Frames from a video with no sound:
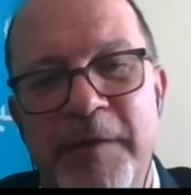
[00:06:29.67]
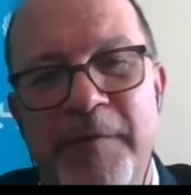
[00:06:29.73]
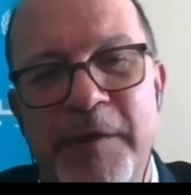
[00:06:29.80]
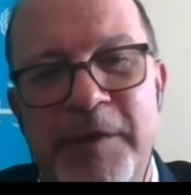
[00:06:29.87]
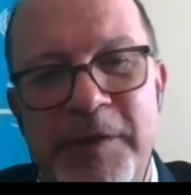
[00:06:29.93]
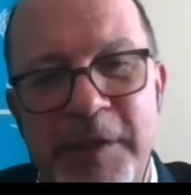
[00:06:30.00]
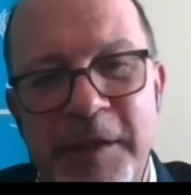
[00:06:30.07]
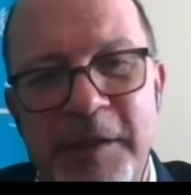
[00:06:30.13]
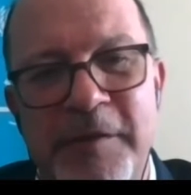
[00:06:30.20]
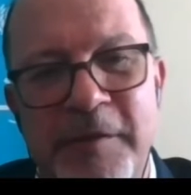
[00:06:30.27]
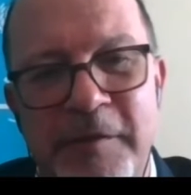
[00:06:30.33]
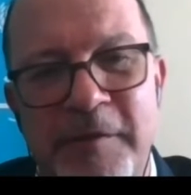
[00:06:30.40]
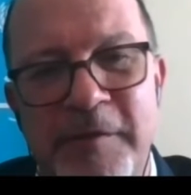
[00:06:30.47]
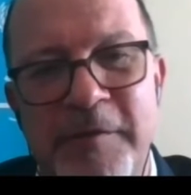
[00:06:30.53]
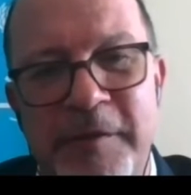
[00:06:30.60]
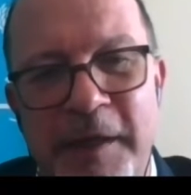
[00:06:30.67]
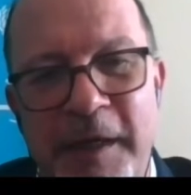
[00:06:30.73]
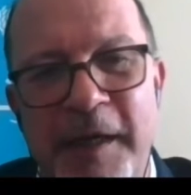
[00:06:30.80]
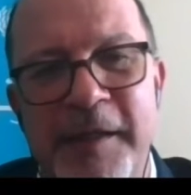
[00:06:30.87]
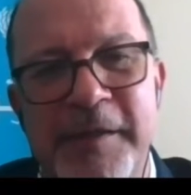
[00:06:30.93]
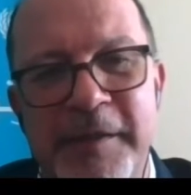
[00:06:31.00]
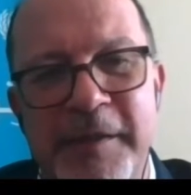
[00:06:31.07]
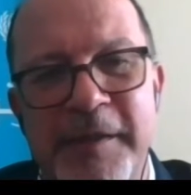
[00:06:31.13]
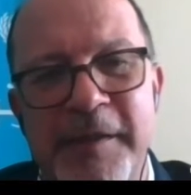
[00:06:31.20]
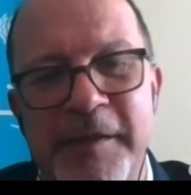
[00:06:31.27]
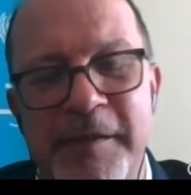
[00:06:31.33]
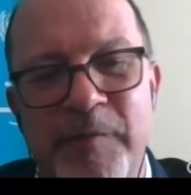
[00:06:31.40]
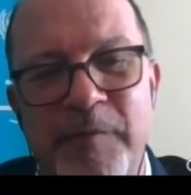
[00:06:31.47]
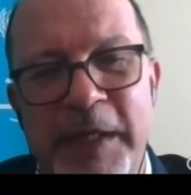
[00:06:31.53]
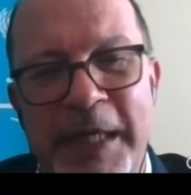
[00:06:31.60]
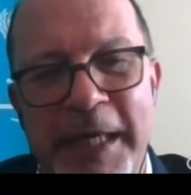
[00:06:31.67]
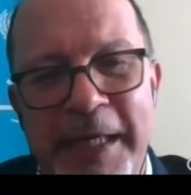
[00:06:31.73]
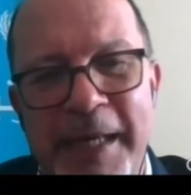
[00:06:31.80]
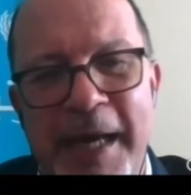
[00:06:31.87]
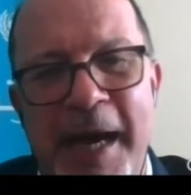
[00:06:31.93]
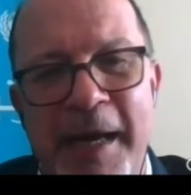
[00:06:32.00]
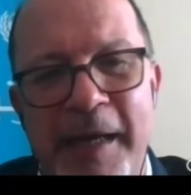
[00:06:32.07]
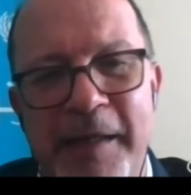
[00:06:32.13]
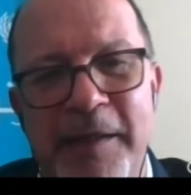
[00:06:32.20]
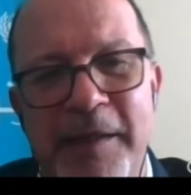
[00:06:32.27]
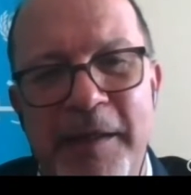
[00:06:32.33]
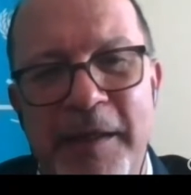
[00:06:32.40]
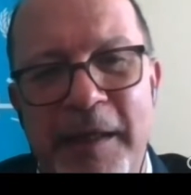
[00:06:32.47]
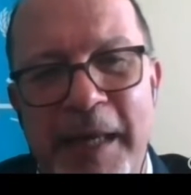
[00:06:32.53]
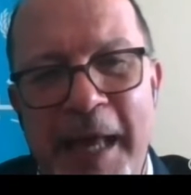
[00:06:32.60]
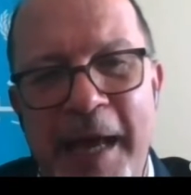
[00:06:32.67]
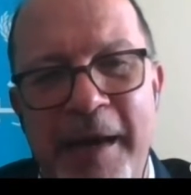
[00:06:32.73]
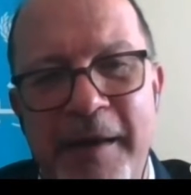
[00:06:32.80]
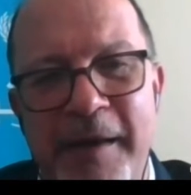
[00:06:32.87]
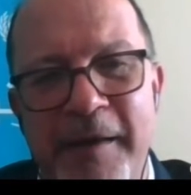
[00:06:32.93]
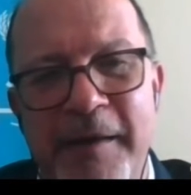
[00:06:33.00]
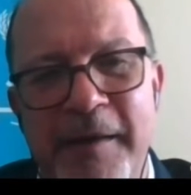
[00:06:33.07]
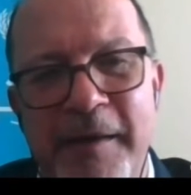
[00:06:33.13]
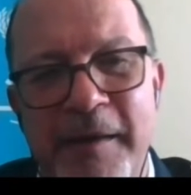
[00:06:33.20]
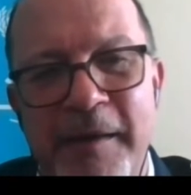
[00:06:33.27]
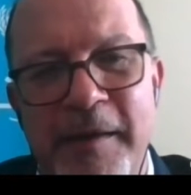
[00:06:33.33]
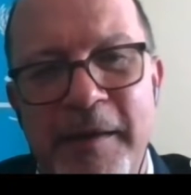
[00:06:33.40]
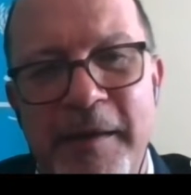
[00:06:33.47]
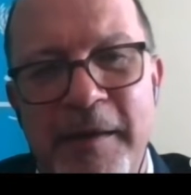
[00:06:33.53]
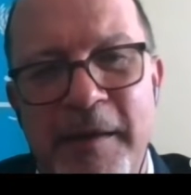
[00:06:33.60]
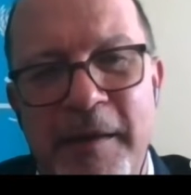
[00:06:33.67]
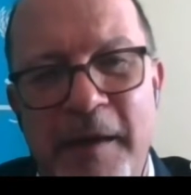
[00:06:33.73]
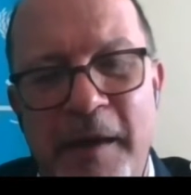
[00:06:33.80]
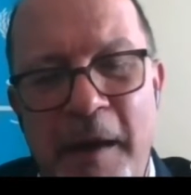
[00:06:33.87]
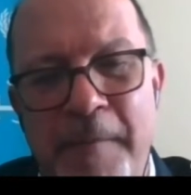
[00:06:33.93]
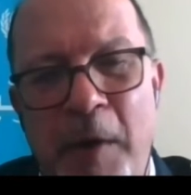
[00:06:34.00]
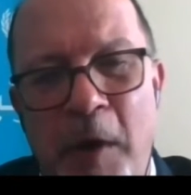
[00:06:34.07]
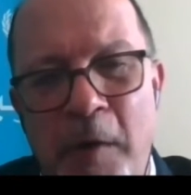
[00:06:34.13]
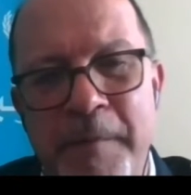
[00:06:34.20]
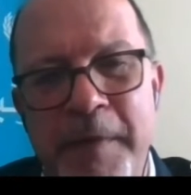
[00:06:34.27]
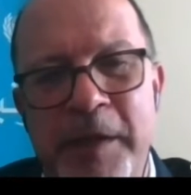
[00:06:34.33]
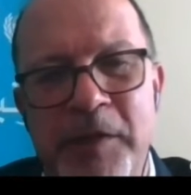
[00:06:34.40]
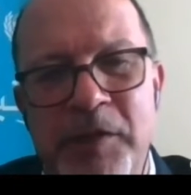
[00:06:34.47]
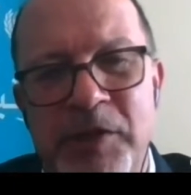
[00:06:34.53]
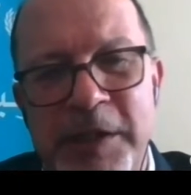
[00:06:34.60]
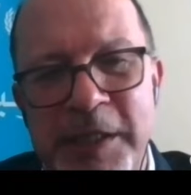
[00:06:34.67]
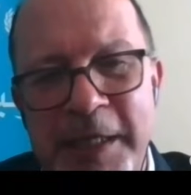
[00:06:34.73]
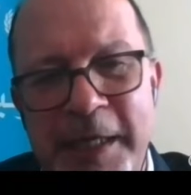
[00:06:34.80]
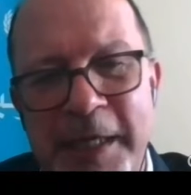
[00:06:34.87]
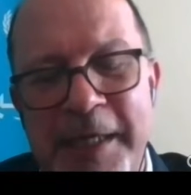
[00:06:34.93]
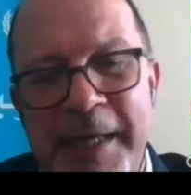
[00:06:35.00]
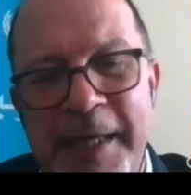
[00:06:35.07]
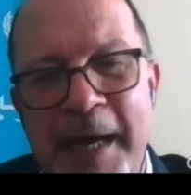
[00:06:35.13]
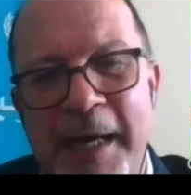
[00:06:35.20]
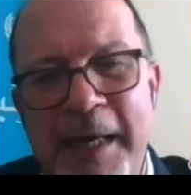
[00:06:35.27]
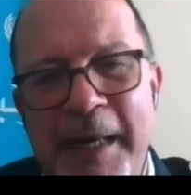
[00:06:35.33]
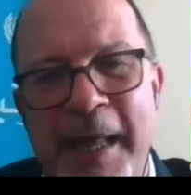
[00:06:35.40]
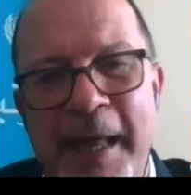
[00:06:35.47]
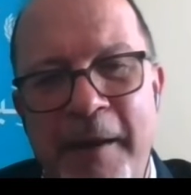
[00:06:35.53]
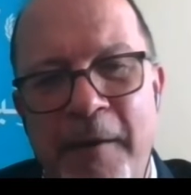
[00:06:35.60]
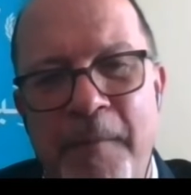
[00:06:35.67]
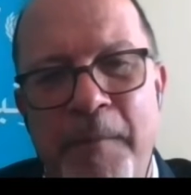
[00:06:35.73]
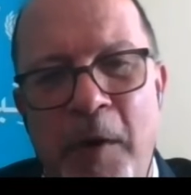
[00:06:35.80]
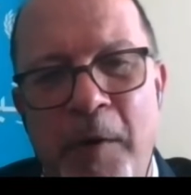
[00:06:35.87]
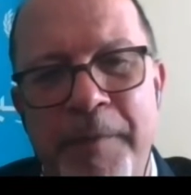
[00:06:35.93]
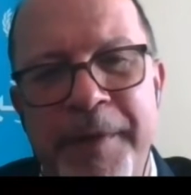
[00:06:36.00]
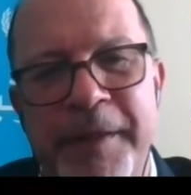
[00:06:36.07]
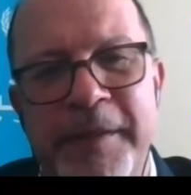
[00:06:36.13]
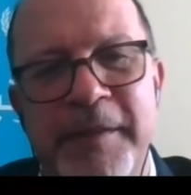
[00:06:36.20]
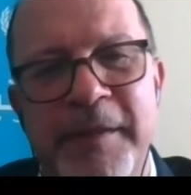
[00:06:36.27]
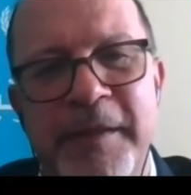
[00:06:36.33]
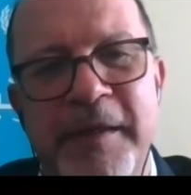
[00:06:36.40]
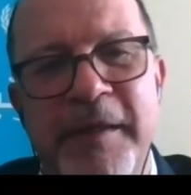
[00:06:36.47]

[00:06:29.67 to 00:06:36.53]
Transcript: What she told us is we cannot let a moment, she cannot let a moment